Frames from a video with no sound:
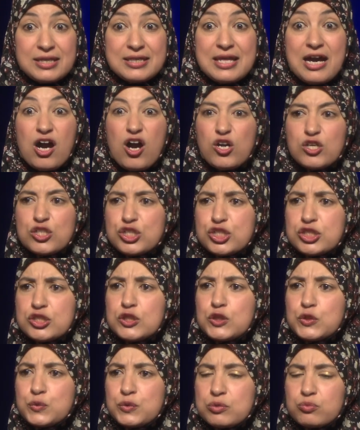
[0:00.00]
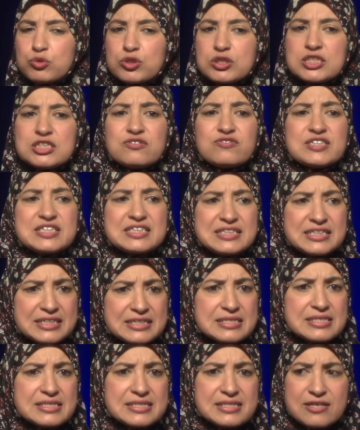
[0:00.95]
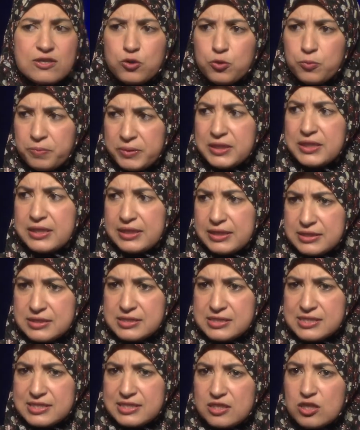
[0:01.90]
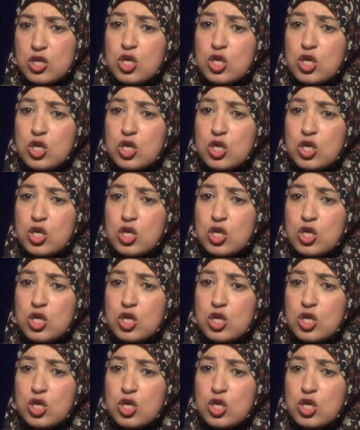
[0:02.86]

that our children will give us instant obedience,